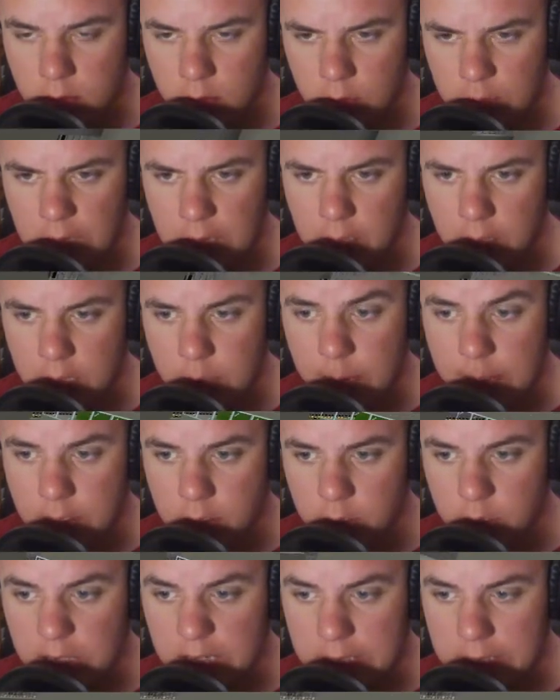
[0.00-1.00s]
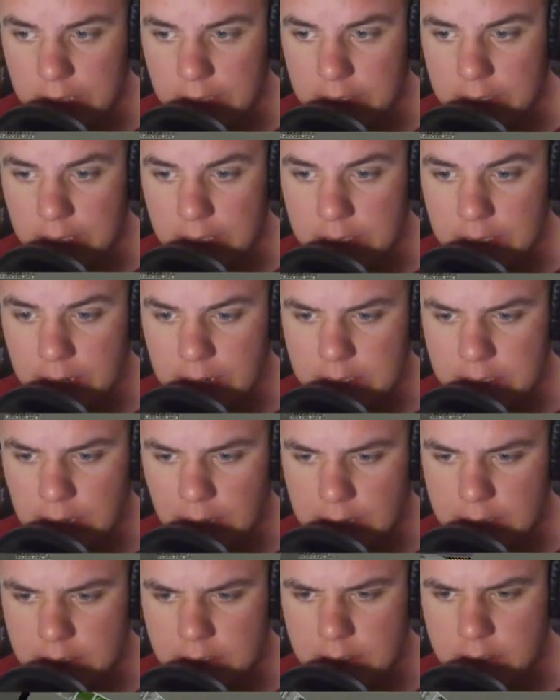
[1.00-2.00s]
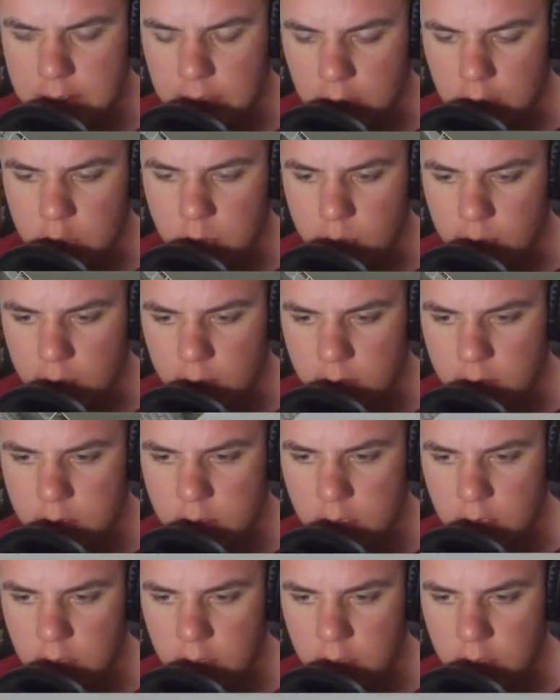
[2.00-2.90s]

Yeah, that's basically it. That's Dutch Bros.